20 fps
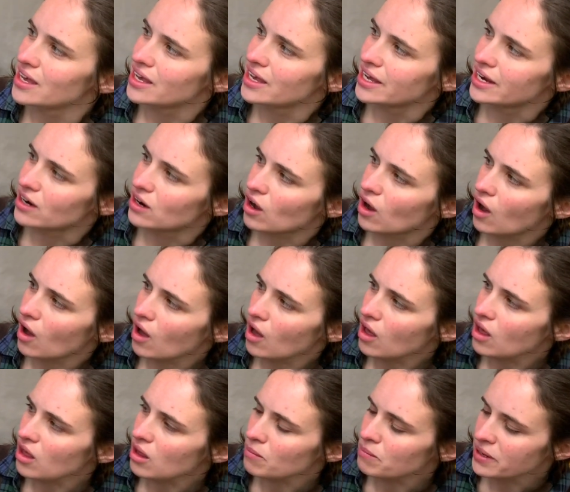It
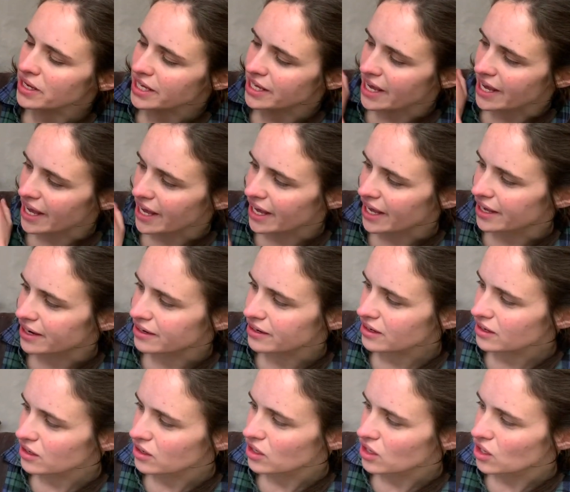all began
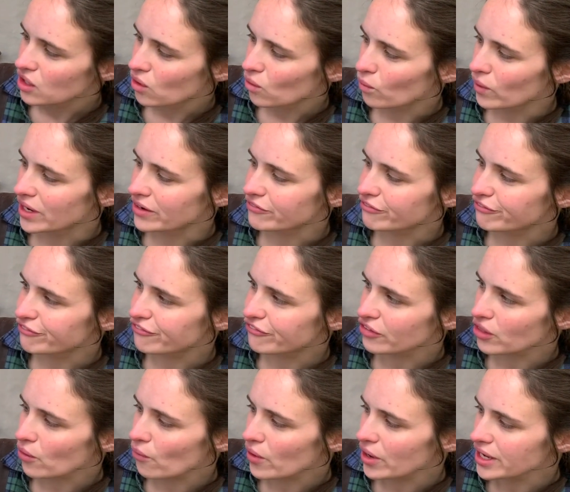when
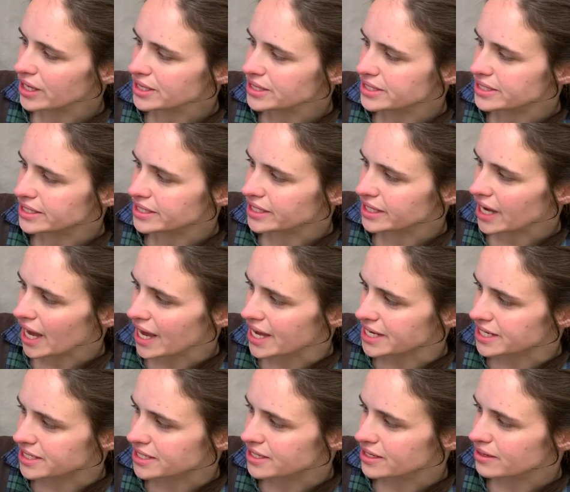Floyd's
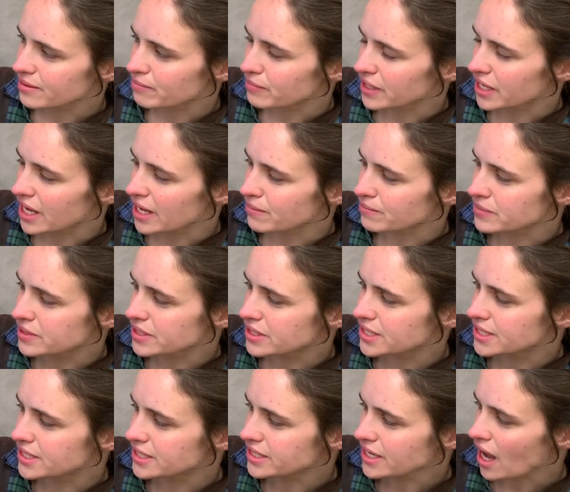kite became
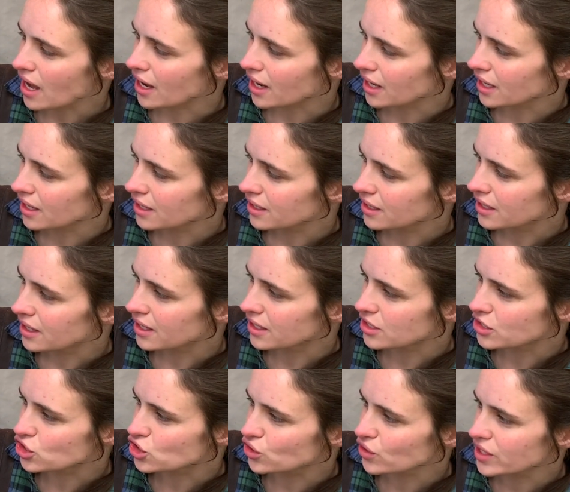stuck in
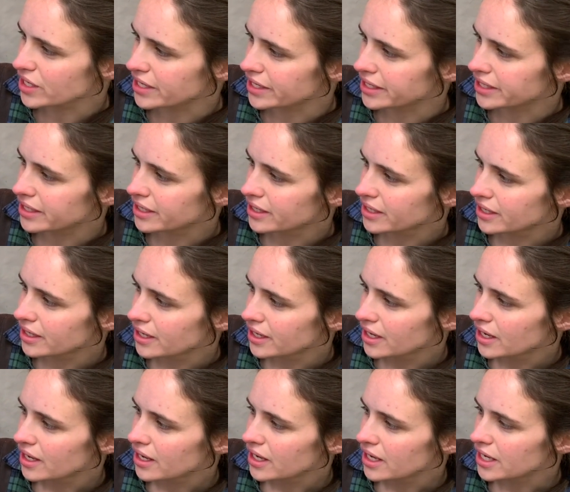a tree.
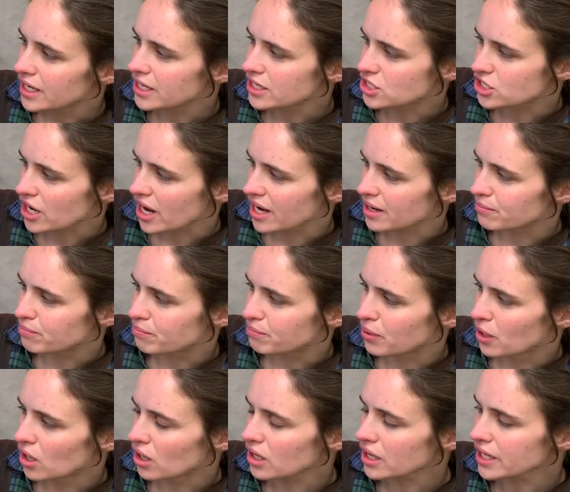He tried
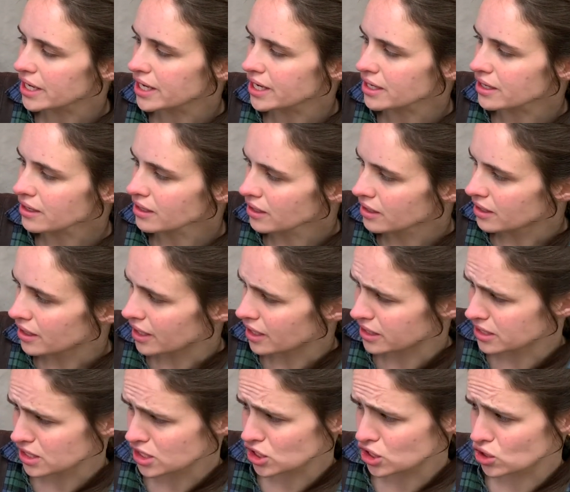pulling
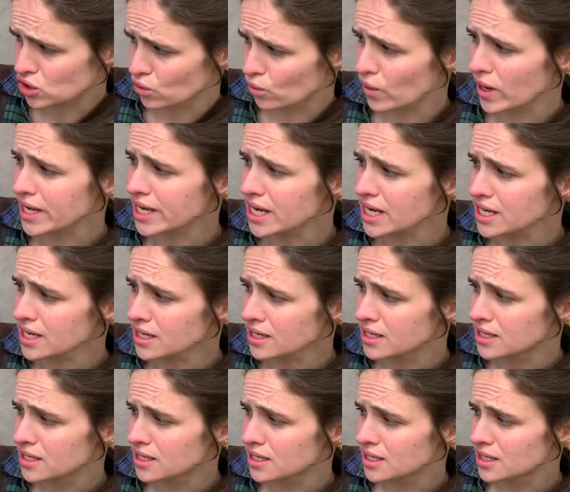and swinging,
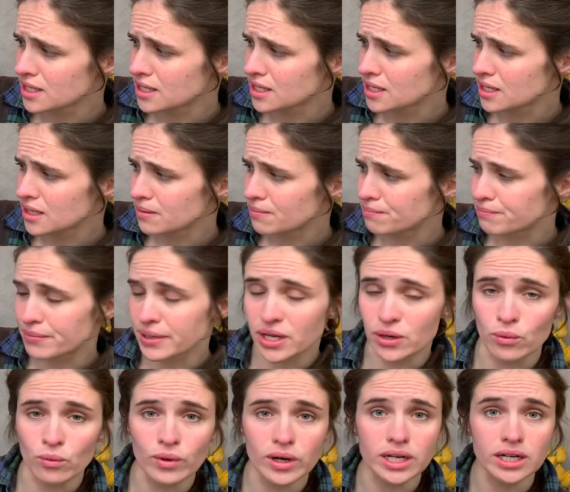but
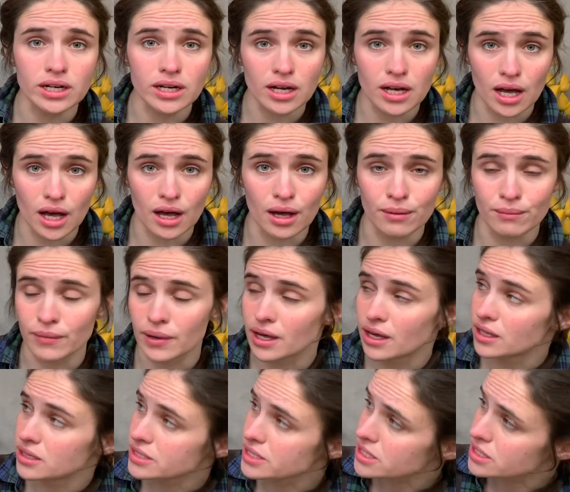it wouldn't come
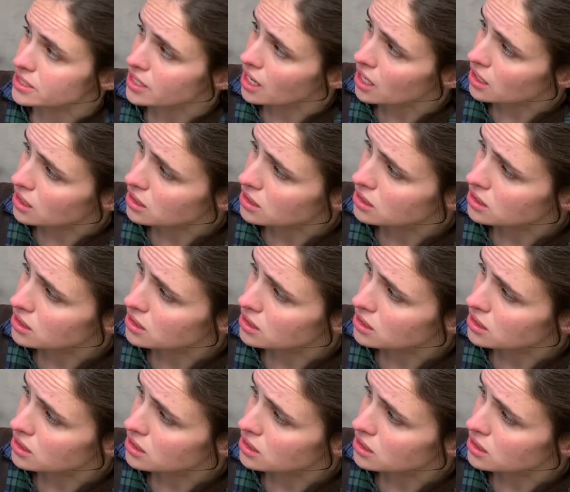unstuck.